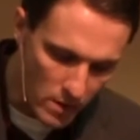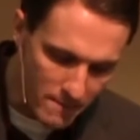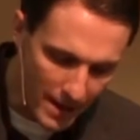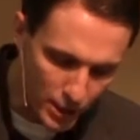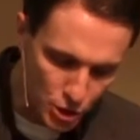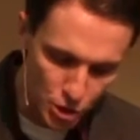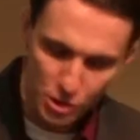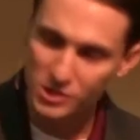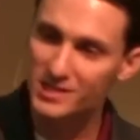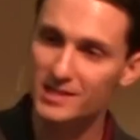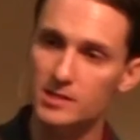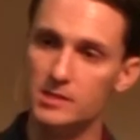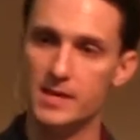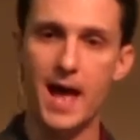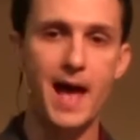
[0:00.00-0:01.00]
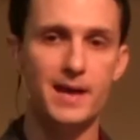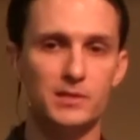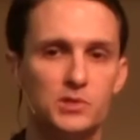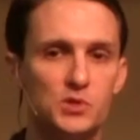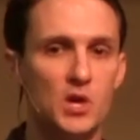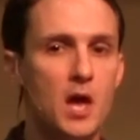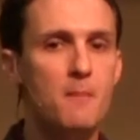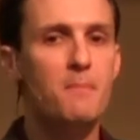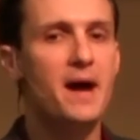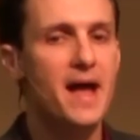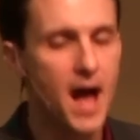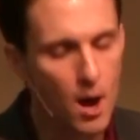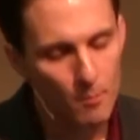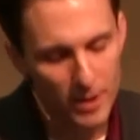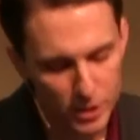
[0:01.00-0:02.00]
We measure success
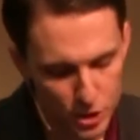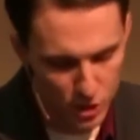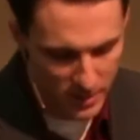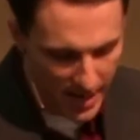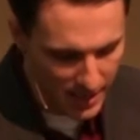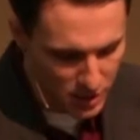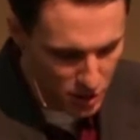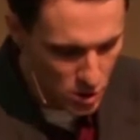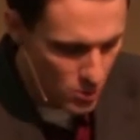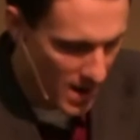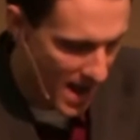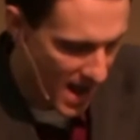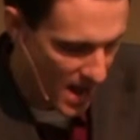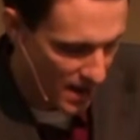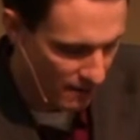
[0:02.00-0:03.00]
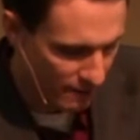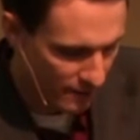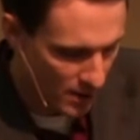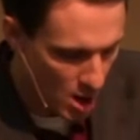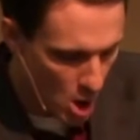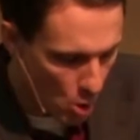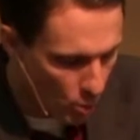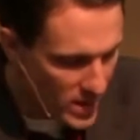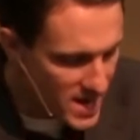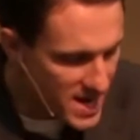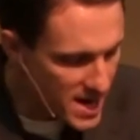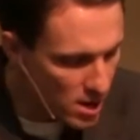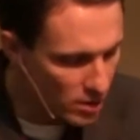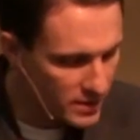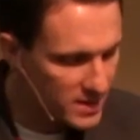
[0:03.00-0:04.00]
by how much sex you have.
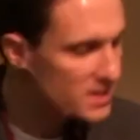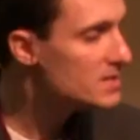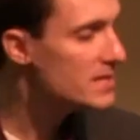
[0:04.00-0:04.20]
We hear